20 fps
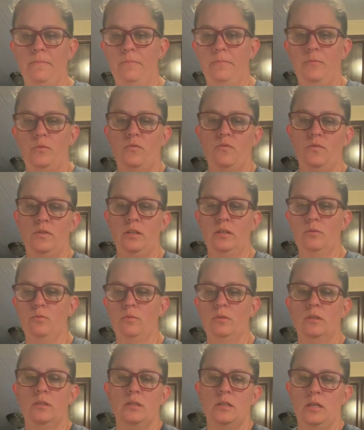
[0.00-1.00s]
Move these
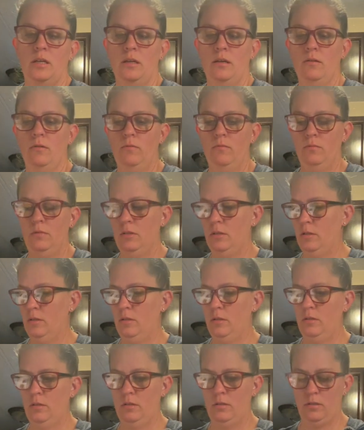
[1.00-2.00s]
ones down.
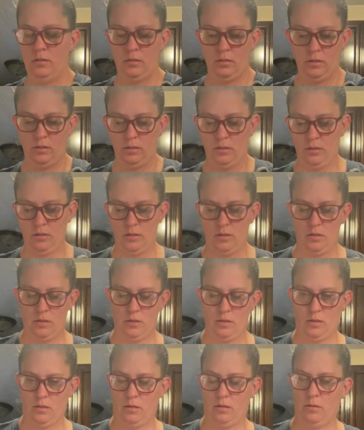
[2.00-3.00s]

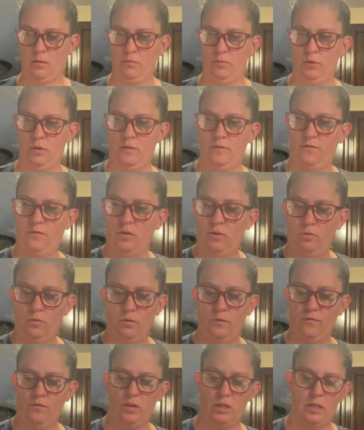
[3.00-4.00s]
Put a few
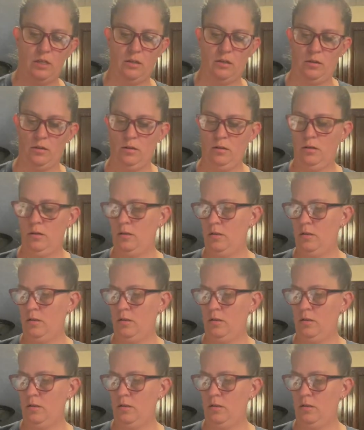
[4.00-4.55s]
over here.